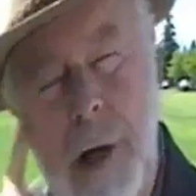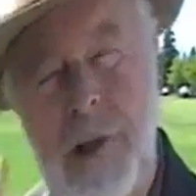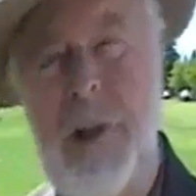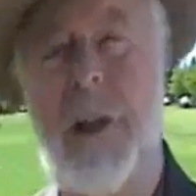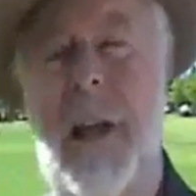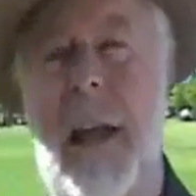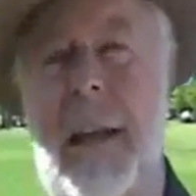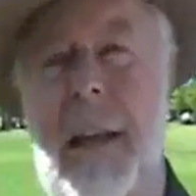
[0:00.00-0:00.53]

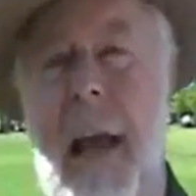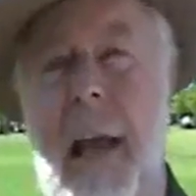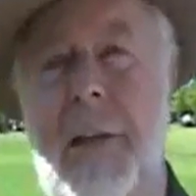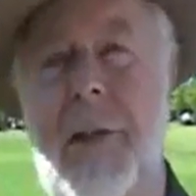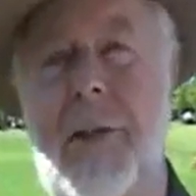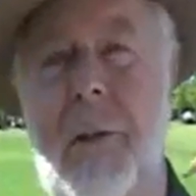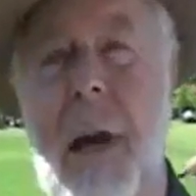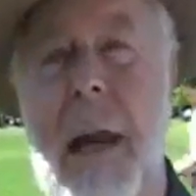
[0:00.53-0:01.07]
Once you get
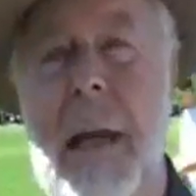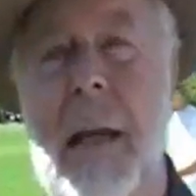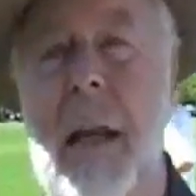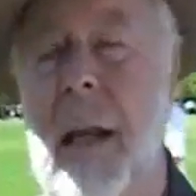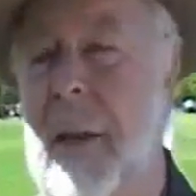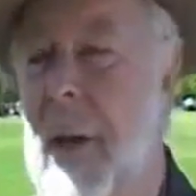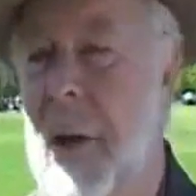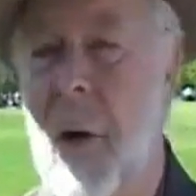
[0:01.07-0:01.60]
that straight,
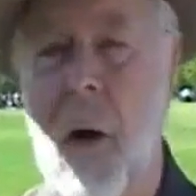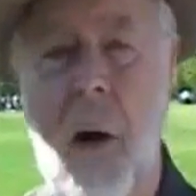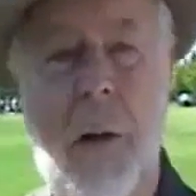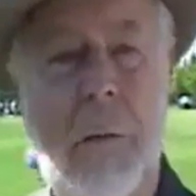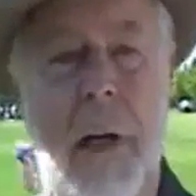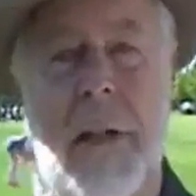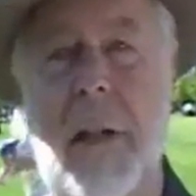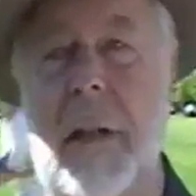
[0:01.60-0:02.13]
then
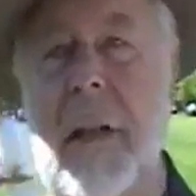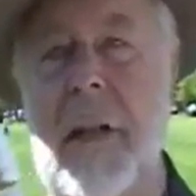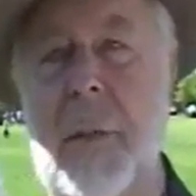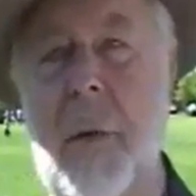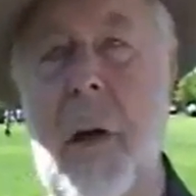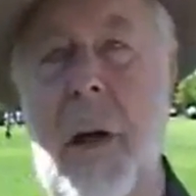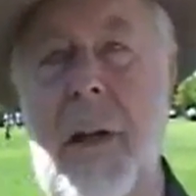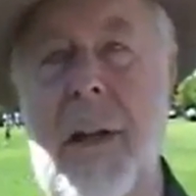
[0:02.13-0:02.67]
all the rest of these
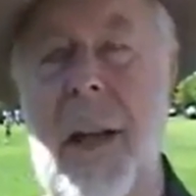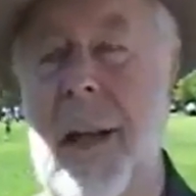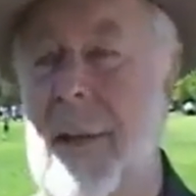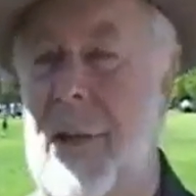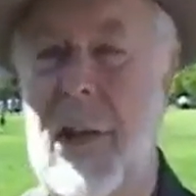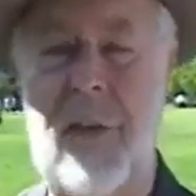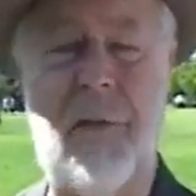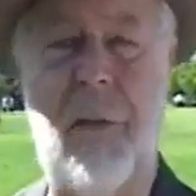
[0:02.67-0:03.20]
words
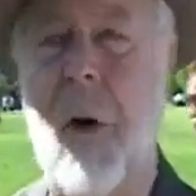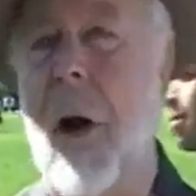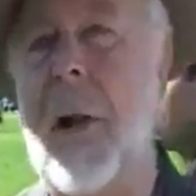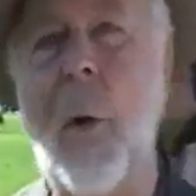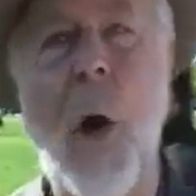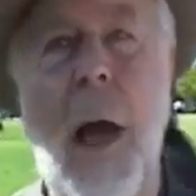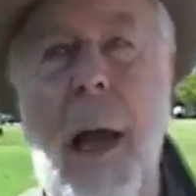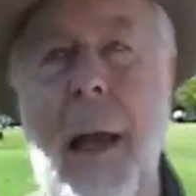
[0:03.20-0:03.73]
just
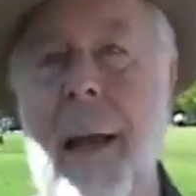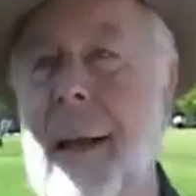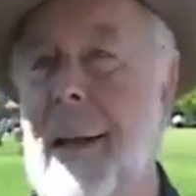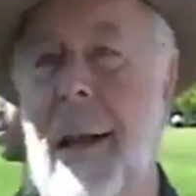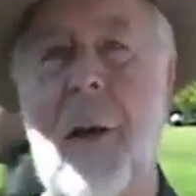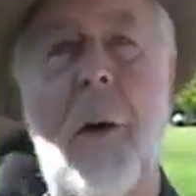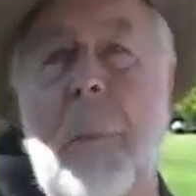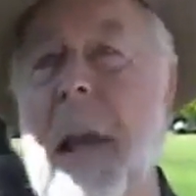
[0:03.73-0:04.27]
fall away.
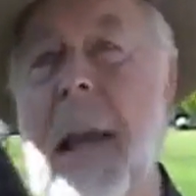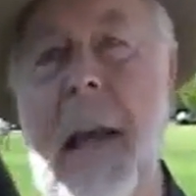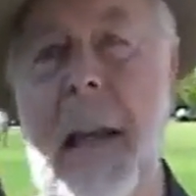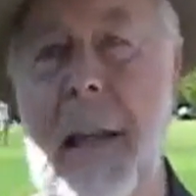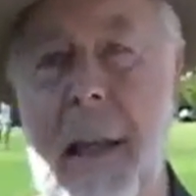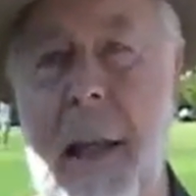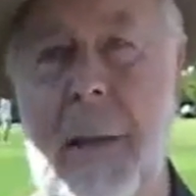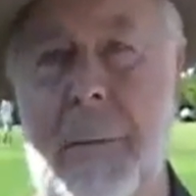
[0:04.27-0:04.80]
They don't mean
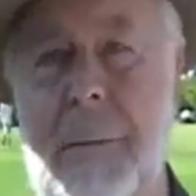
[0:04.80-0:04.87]
anything.